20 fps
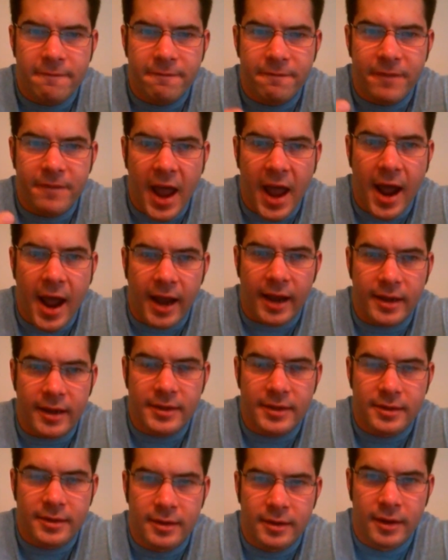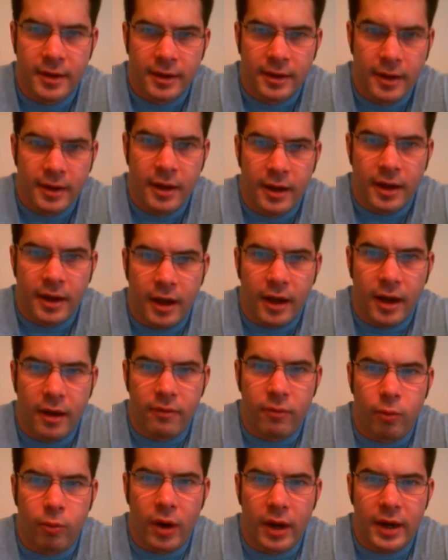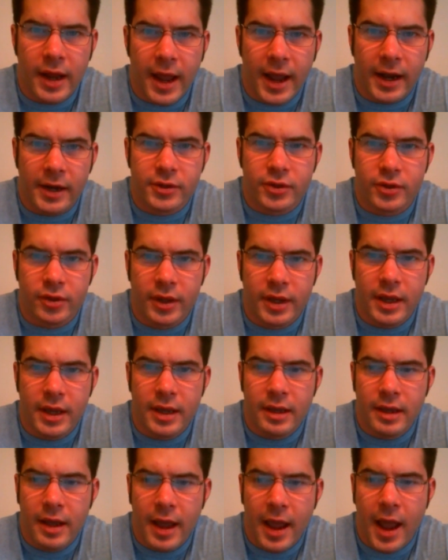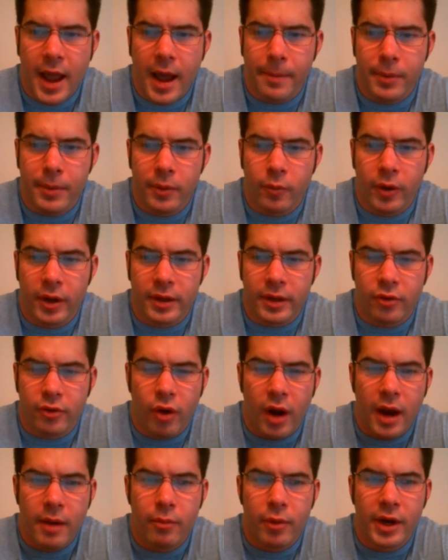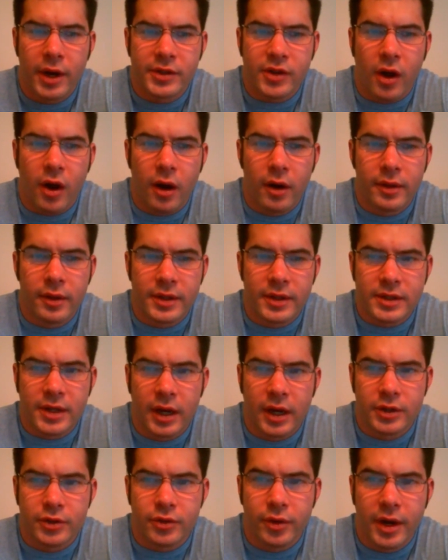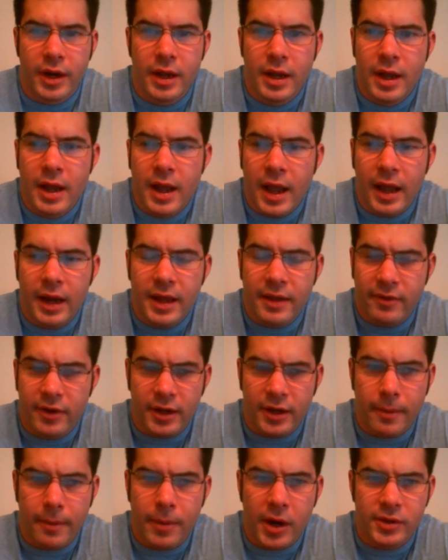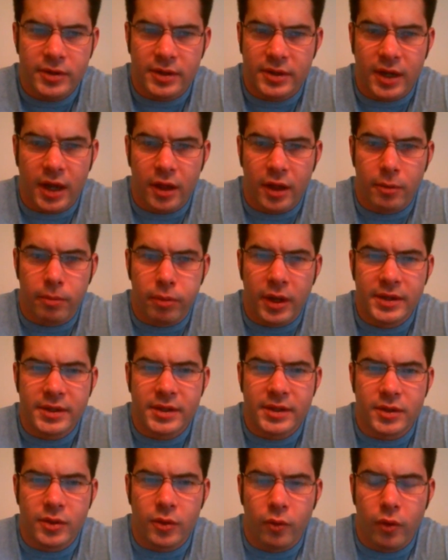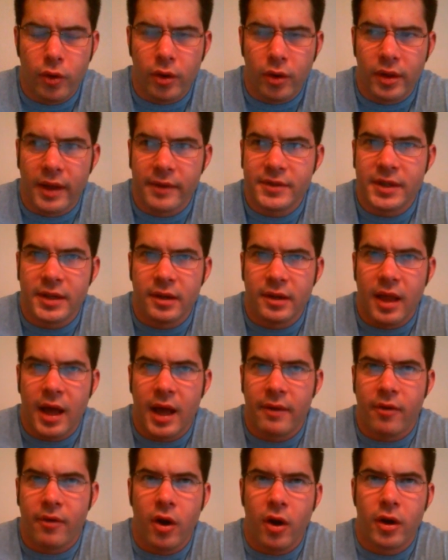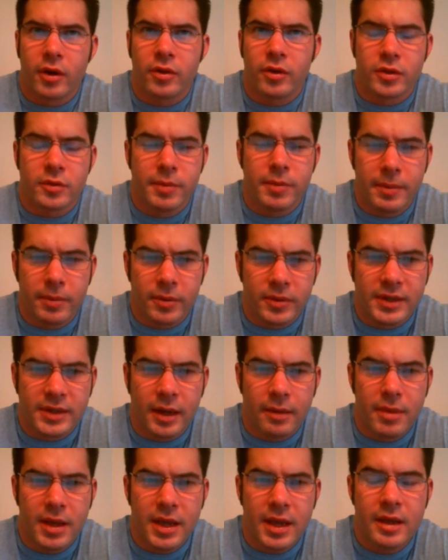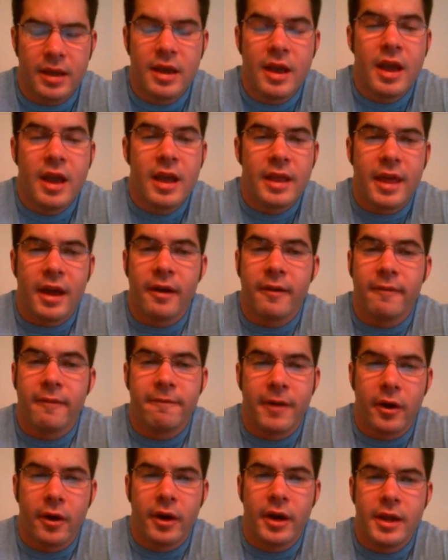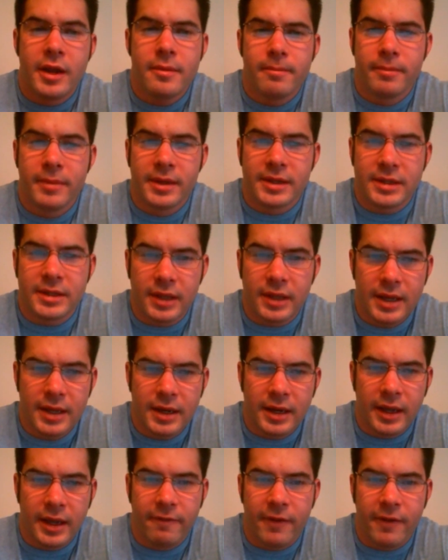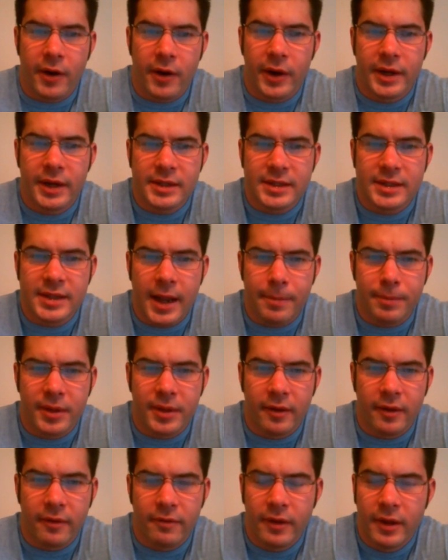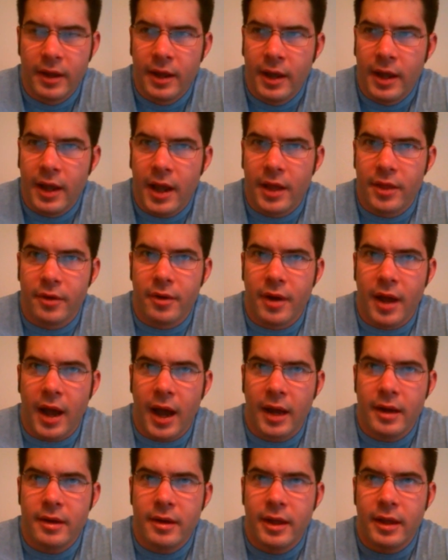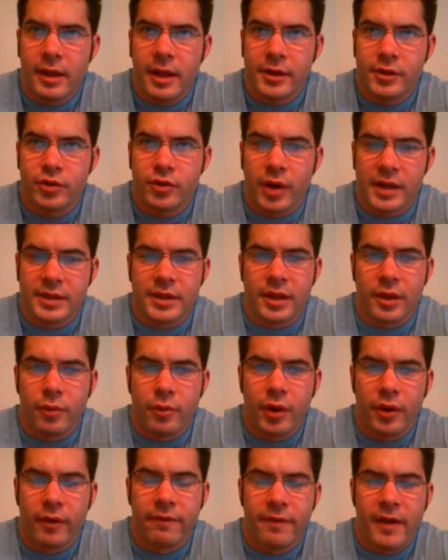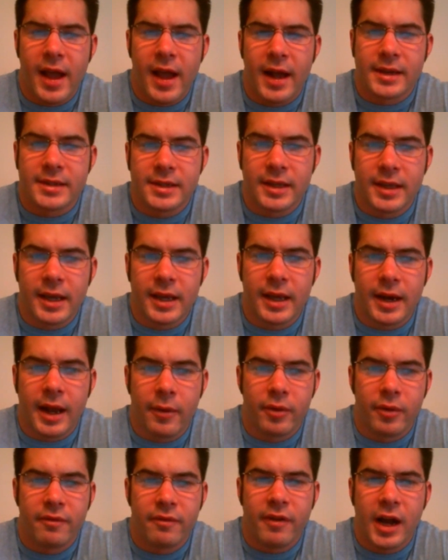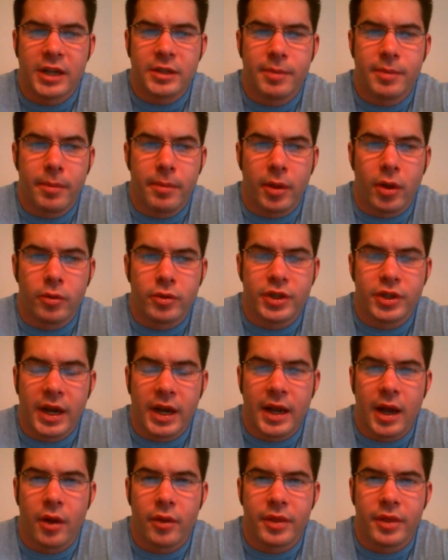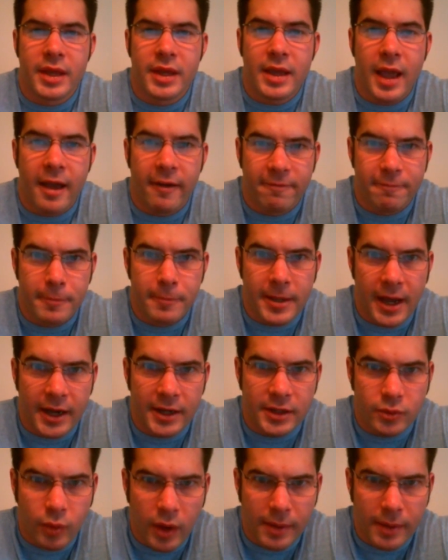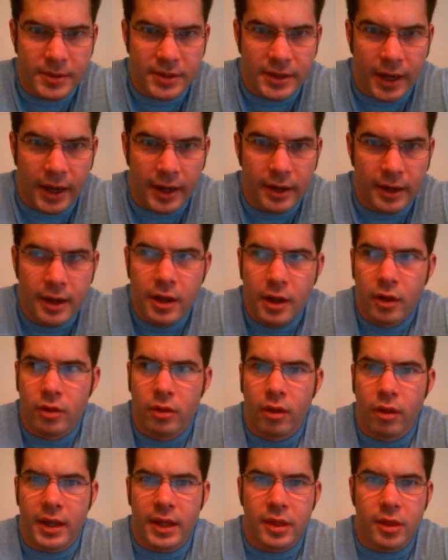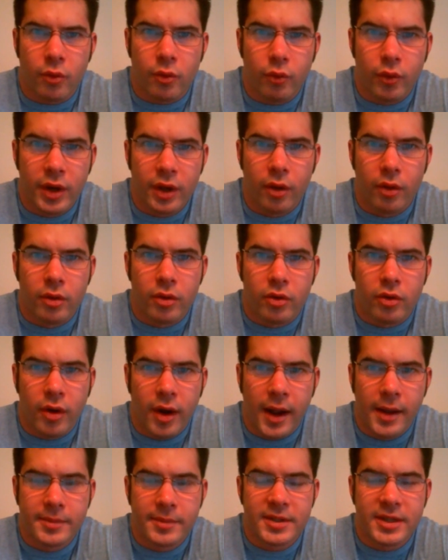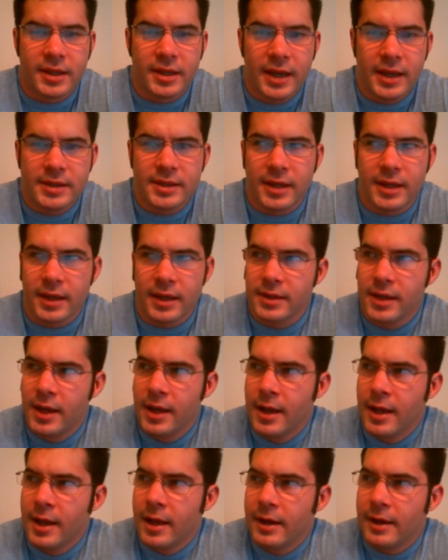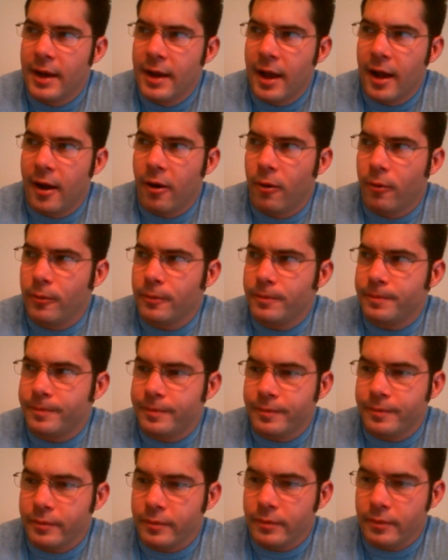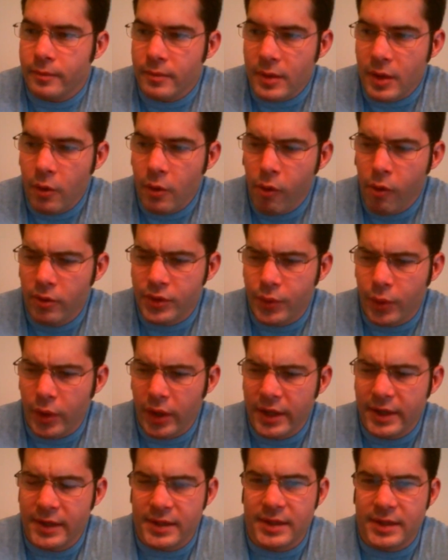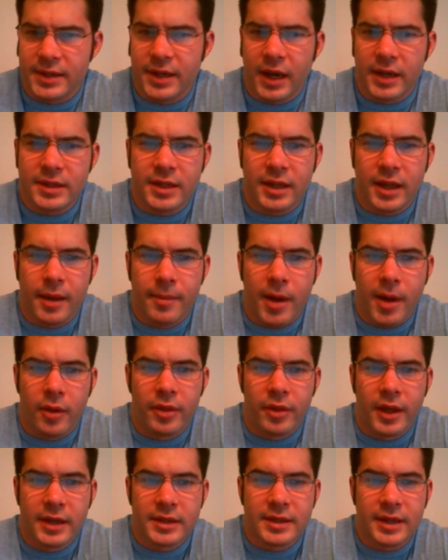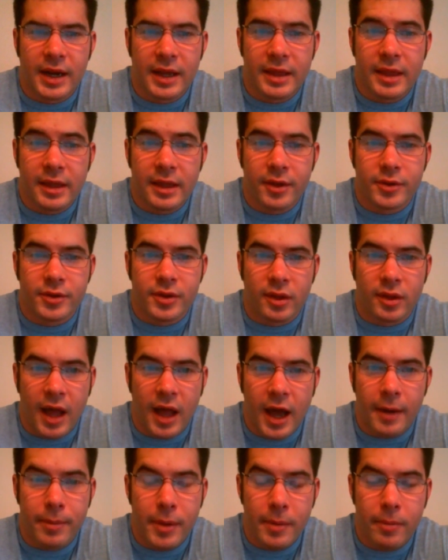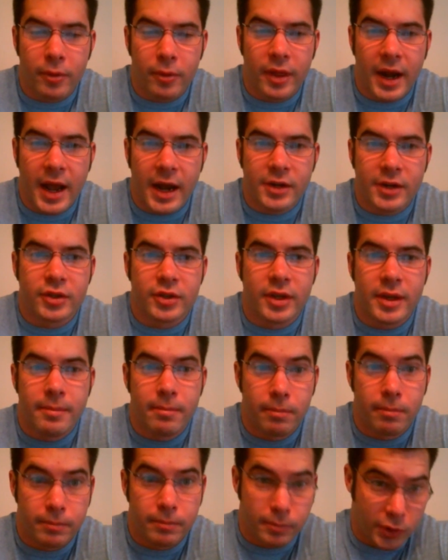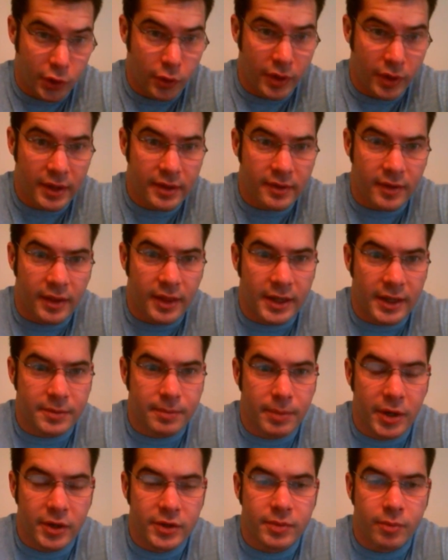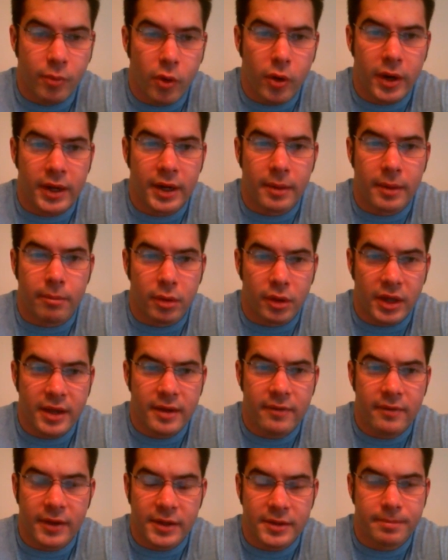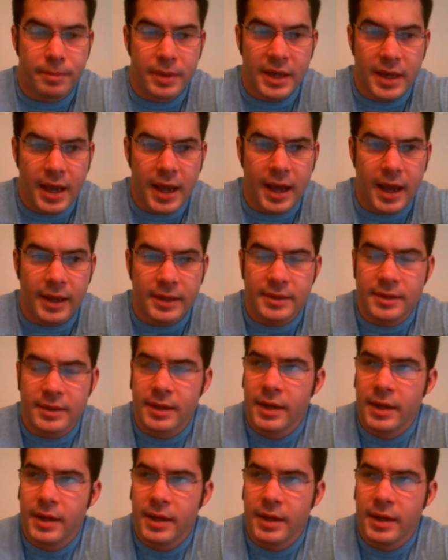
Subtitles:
facts of what actually happened and what crime rates are in this country, and even compares it to other places in the world. I've seen a lot of articles people send me that are very misleading, very deceptive, and they're not addressing the real facts. Again, I would advise people to go check out the FBI's website, look at the real crime statistics. Now, what was really disgusting about this, and I think there's a lot of people that actually tune into this Piers Morgan and believe his BS,